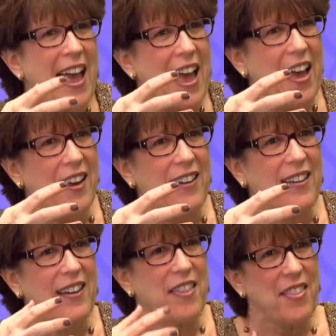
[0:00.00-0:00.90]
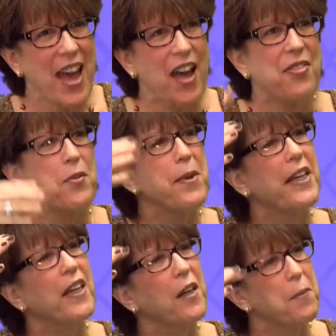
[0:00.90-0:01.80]
And in that, they're
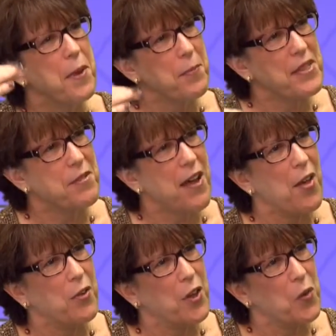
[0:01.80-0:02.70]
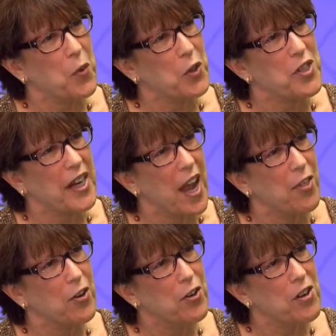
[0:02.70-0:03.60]
making commitments of how they're going to work
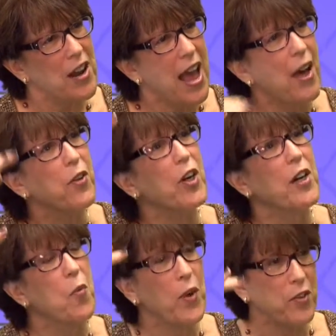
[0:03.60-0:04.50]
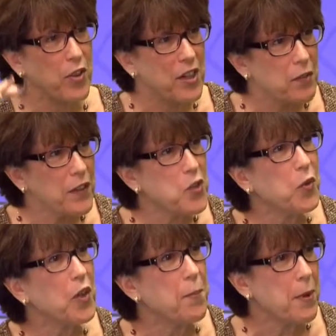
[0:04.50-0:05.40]
together, what their
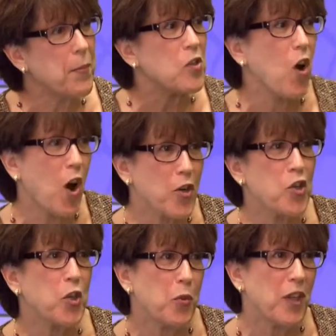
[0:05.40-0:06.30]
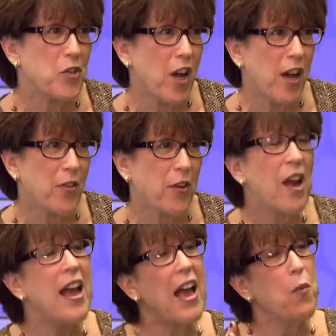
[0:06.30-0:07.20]
individual commitments are to each other,
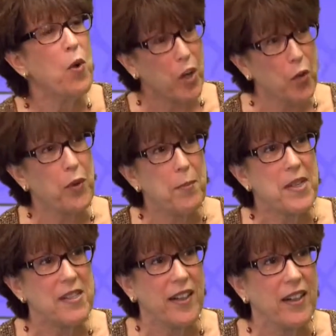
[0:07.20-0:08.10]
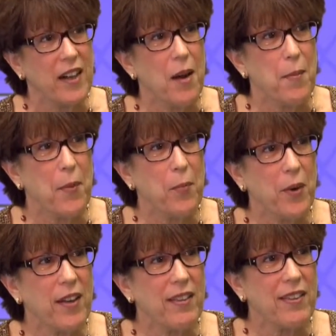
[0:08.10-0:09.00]
and what agreements they can come up with.